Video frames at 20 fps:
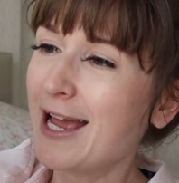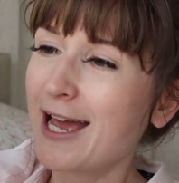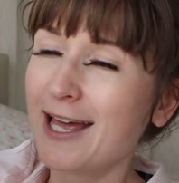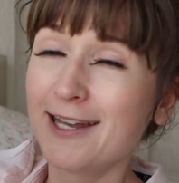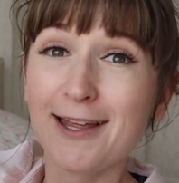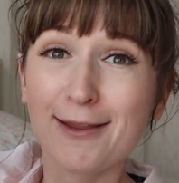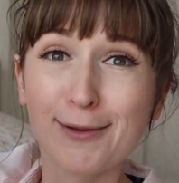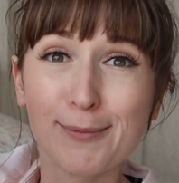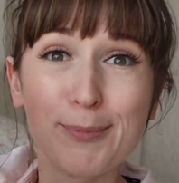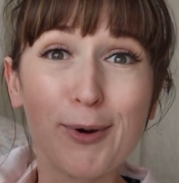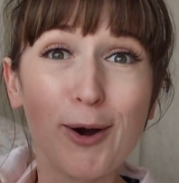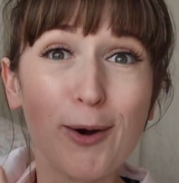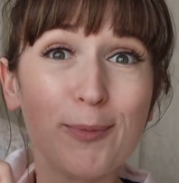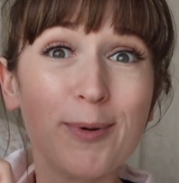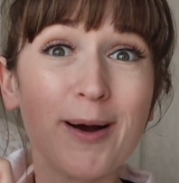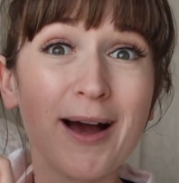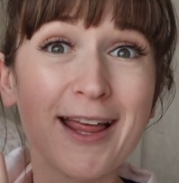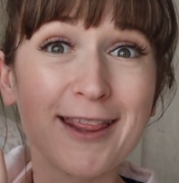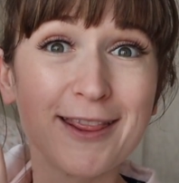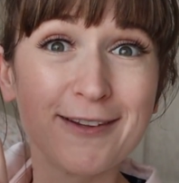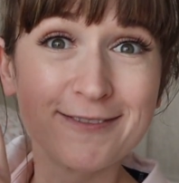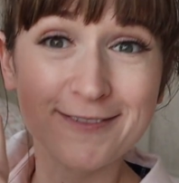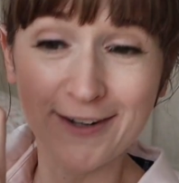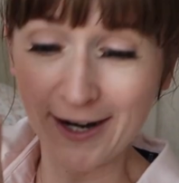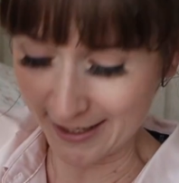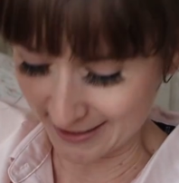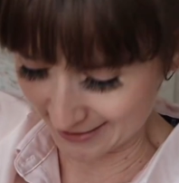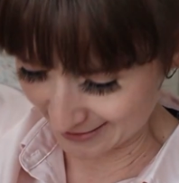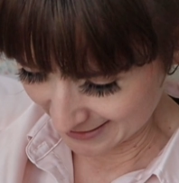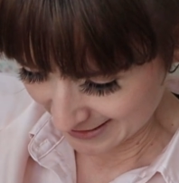Another popper at the
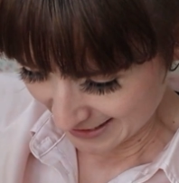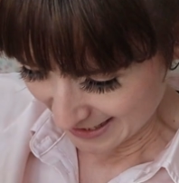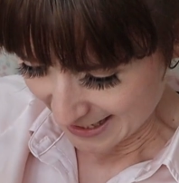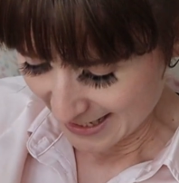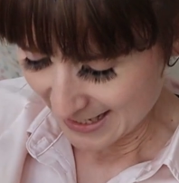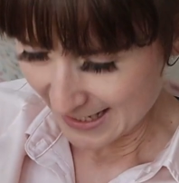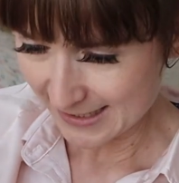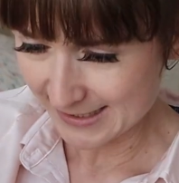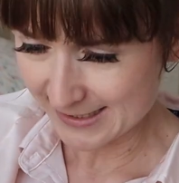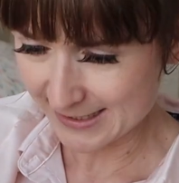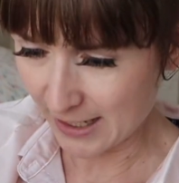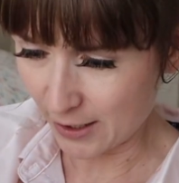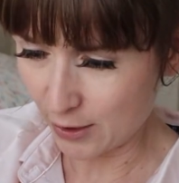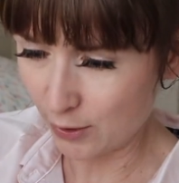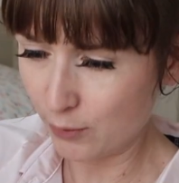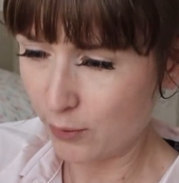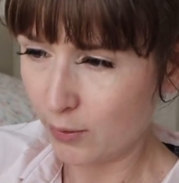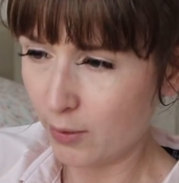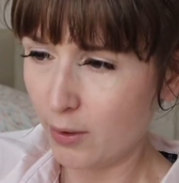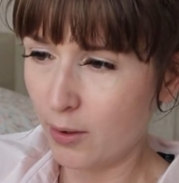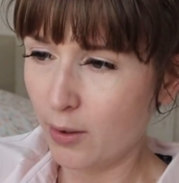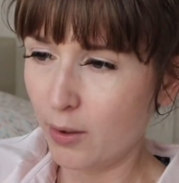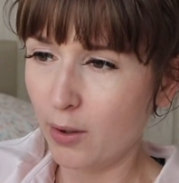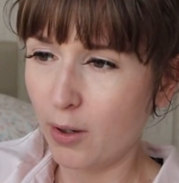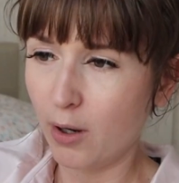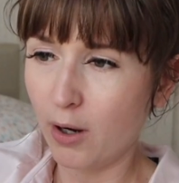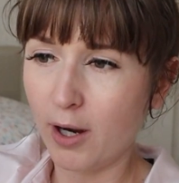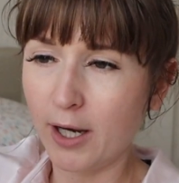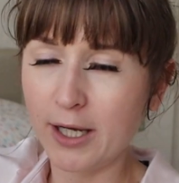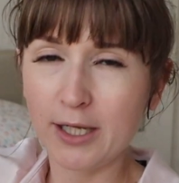front. So
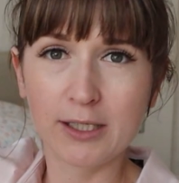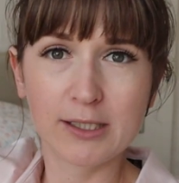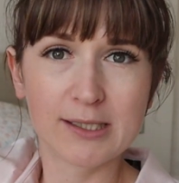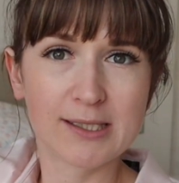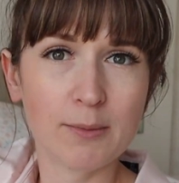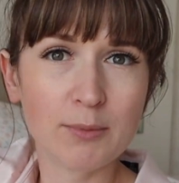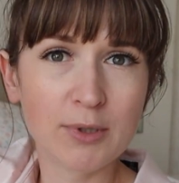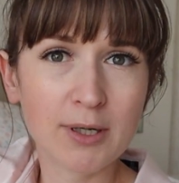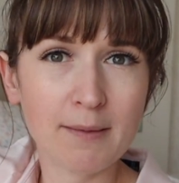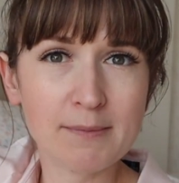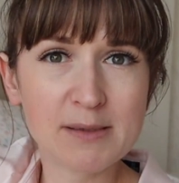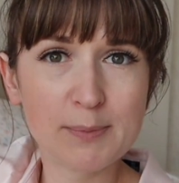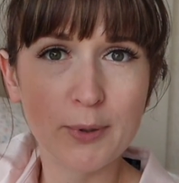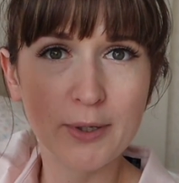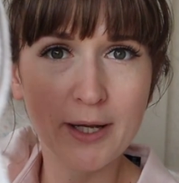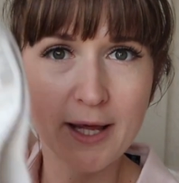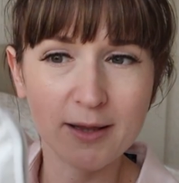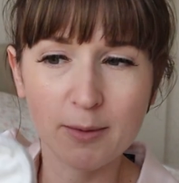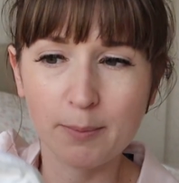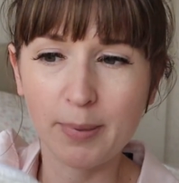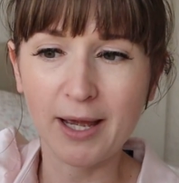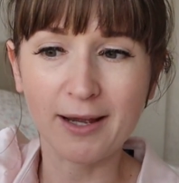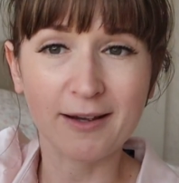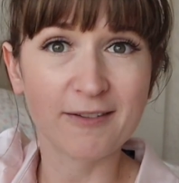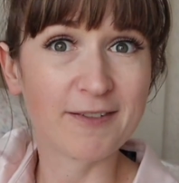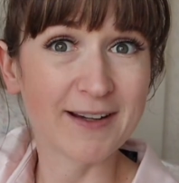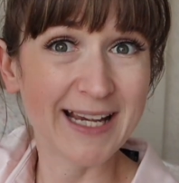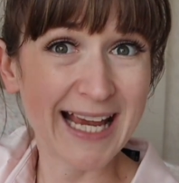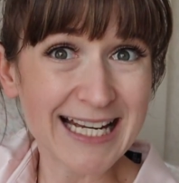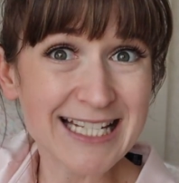I sometimes put it at the back
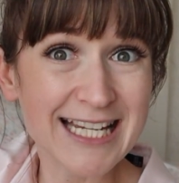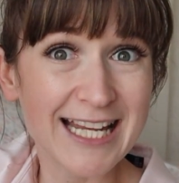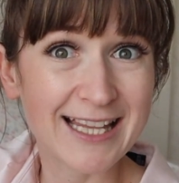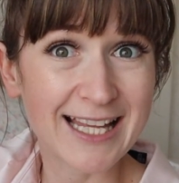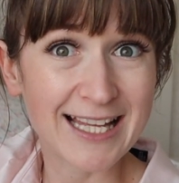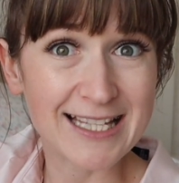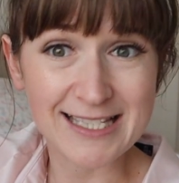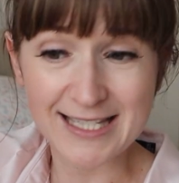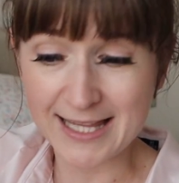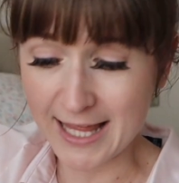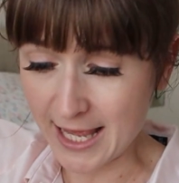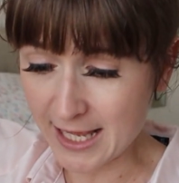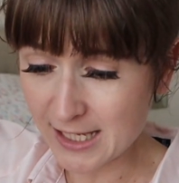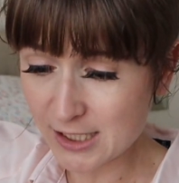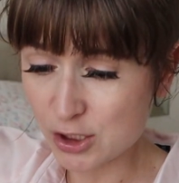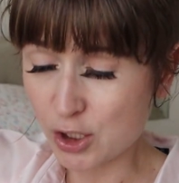forgetting that it's there.